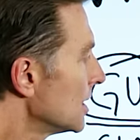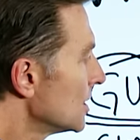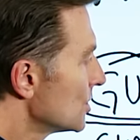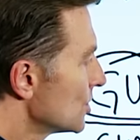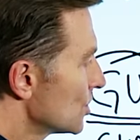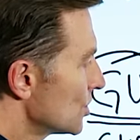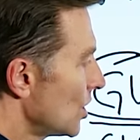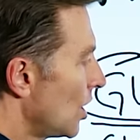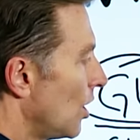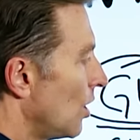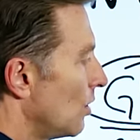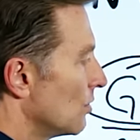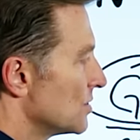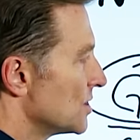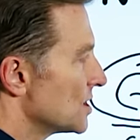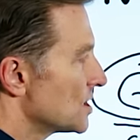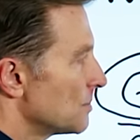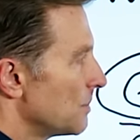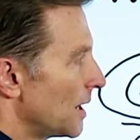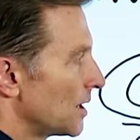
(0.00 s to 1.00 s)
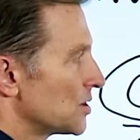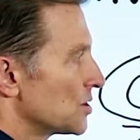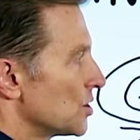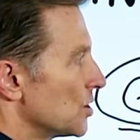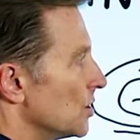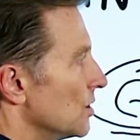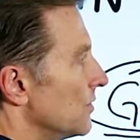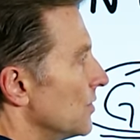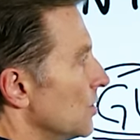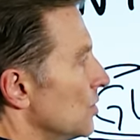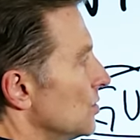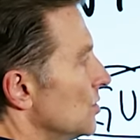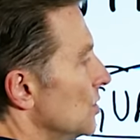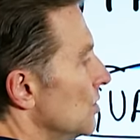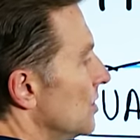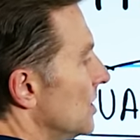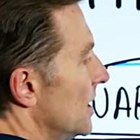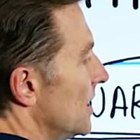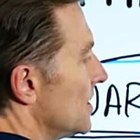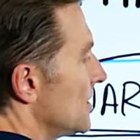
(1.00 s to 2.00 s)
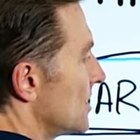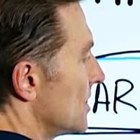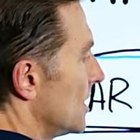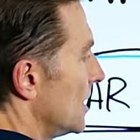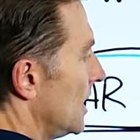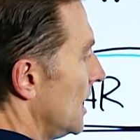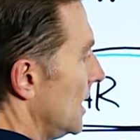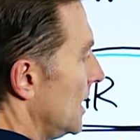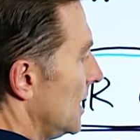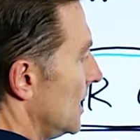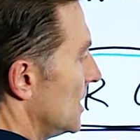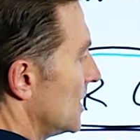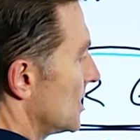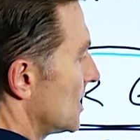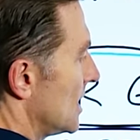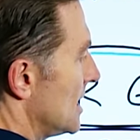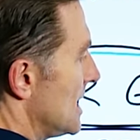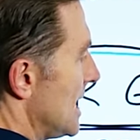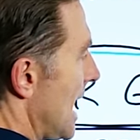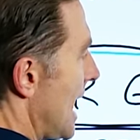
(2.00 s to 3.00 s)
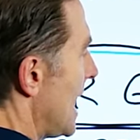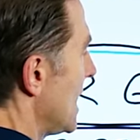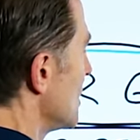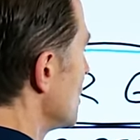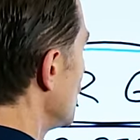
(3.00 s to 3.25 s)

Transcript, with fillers: So just make sure if you do this, it is non